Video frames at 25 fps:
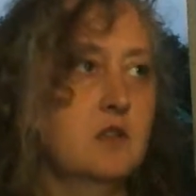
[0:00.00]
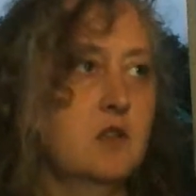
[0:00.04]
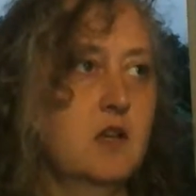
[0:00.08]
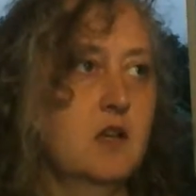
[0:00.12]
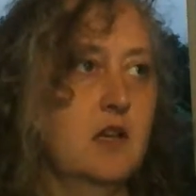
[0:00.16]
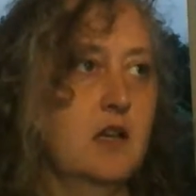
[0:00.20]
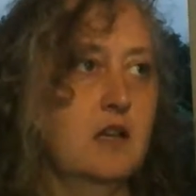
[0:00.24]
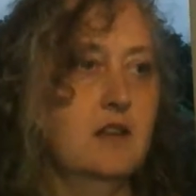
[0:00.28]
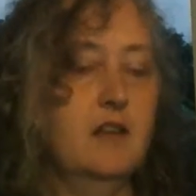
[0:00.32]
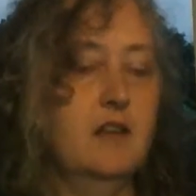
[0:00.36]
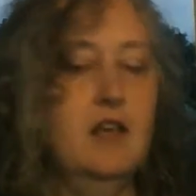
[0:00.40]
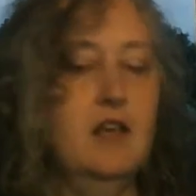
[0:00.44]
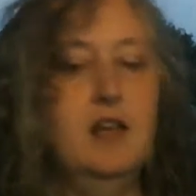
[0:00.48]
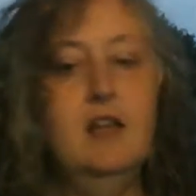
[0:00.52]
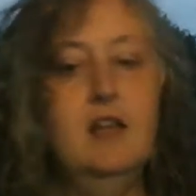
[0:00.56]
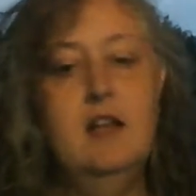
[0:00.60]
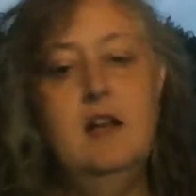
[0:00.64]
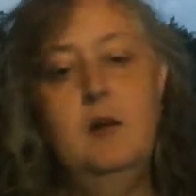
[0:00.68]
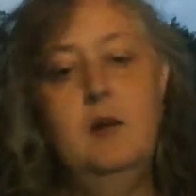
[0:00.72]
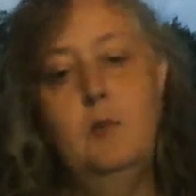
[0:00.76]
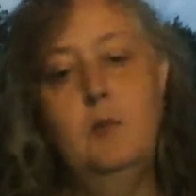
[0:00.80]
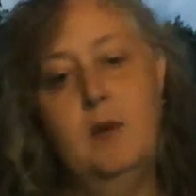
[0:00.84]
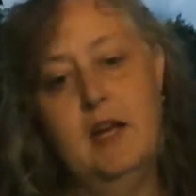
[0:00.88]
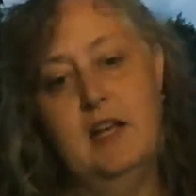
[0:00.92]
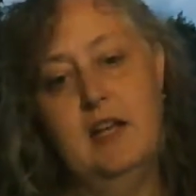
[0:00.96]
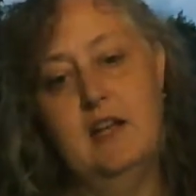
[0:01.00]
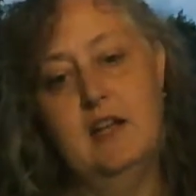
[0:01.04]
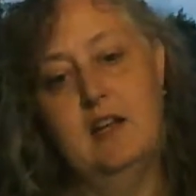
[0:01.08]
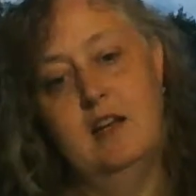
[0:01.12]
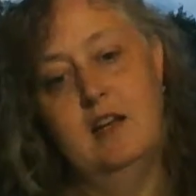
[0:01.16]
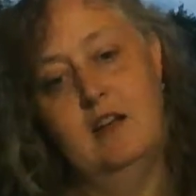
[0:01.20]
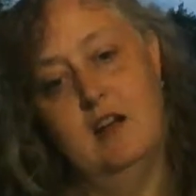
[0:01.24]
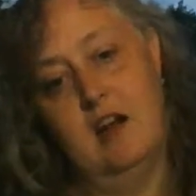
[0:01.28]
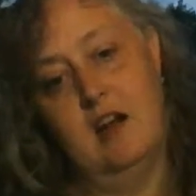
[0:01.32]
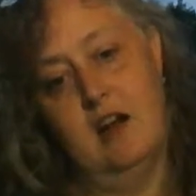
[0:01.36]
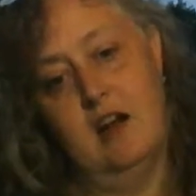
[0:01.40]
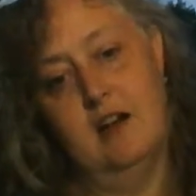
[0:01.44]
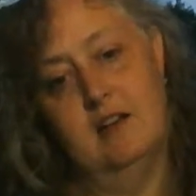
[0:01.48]
And then I went and
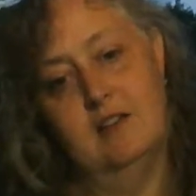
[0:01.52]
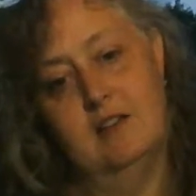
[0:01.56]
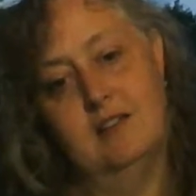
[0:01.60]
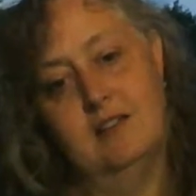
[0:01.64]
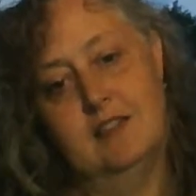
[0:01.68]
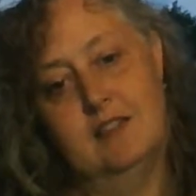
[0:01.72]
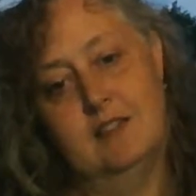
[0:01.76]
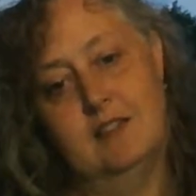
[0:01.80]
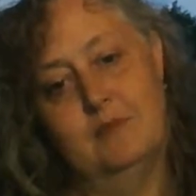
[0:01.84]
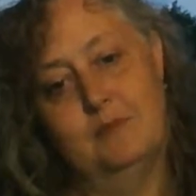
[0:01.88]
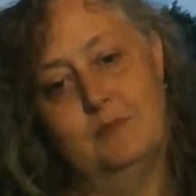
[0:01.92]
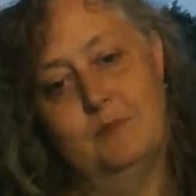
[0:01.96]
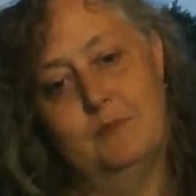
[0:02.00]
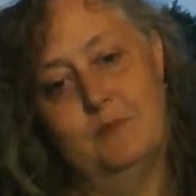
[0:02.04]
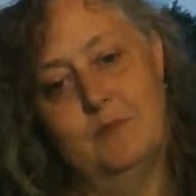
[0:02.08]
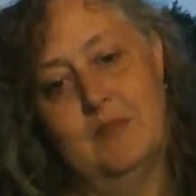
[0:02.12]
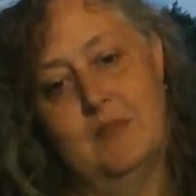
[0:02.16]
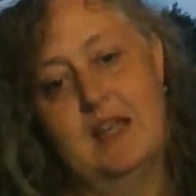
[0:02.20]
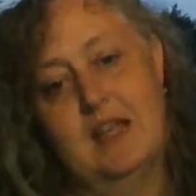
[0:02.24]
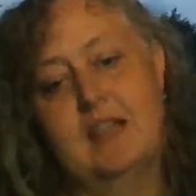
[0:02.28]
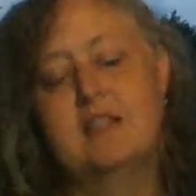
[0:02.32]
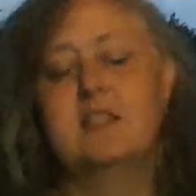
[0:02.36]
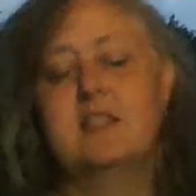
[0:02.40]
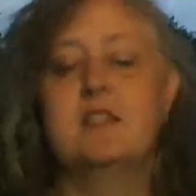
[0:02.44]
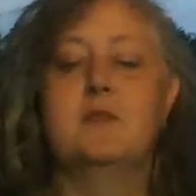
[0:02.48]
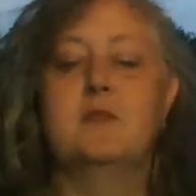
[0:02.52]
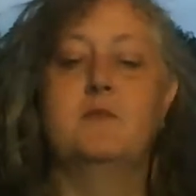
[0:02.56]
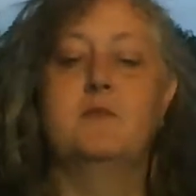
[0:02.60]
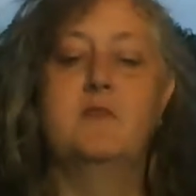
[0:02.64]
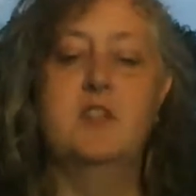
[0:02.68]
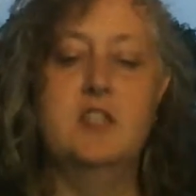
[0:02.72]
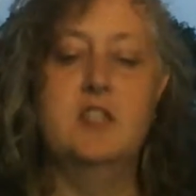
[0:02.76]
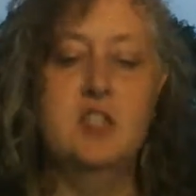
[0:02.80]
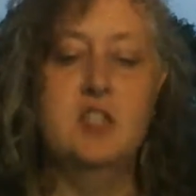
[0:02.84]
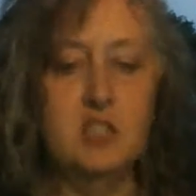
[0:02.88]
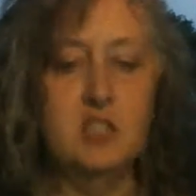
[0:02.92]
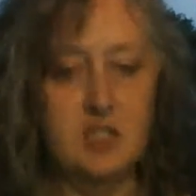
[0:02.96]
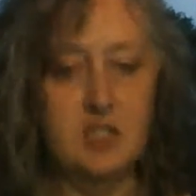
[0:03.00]
got some
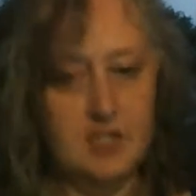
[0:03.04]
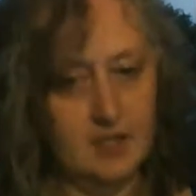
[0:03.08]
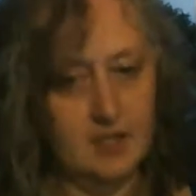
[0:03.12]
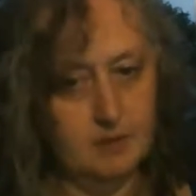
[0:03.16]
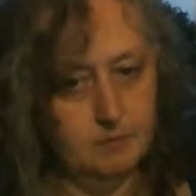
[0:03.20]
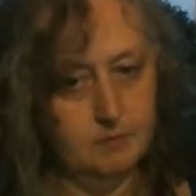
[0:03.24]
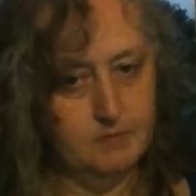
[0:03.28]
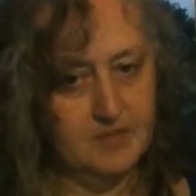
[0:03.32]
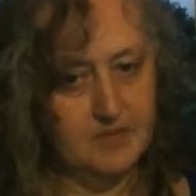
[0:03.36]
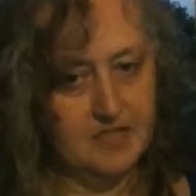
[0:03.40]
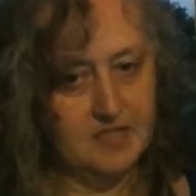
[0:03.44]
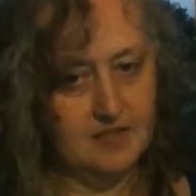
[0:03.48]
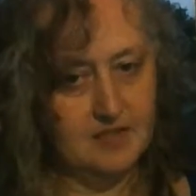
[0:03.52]
fish and chips.